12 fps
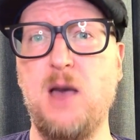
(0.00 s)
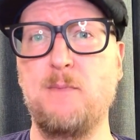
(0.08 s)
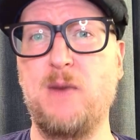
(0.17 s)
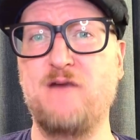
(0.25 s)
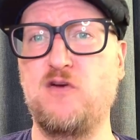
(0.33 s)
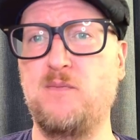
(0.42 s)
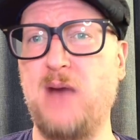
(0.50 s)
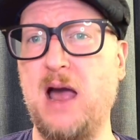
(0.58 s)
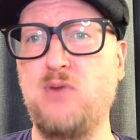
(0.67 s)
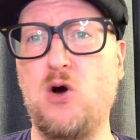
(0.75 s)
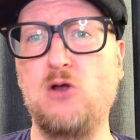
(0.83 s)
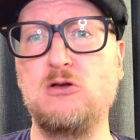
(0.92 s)
but for
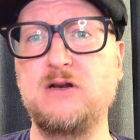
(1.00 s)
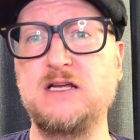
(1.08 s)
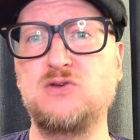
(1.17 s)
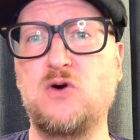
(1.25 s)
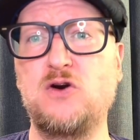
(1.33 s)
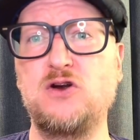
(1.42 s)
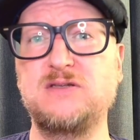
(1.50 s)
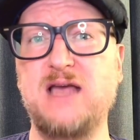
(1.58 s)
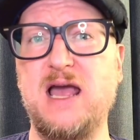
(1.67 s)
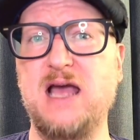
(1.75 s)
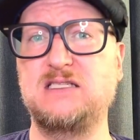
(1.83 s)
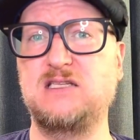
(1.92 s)
bipolar disorders
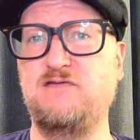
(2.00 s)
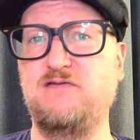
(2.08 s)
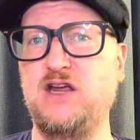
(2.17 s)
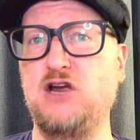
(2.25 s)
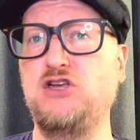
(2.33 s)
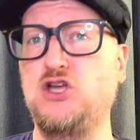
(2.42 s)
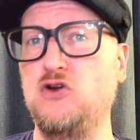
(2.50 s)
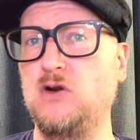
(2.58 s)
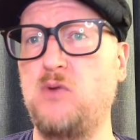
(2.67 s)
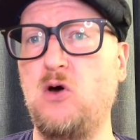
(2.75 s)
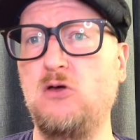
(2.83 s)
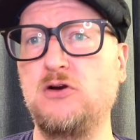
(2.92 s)
and severe
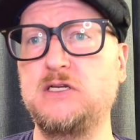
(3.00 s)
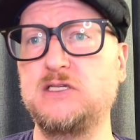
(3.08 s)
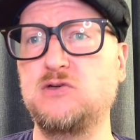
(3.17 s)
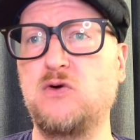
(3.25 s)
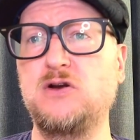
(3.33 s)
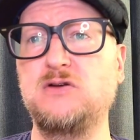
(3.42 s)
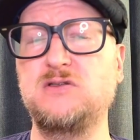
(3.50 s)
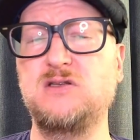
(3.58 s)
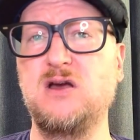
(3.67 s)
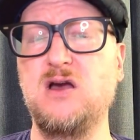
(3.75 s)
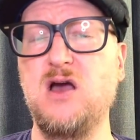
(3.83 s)
unipolar disorders,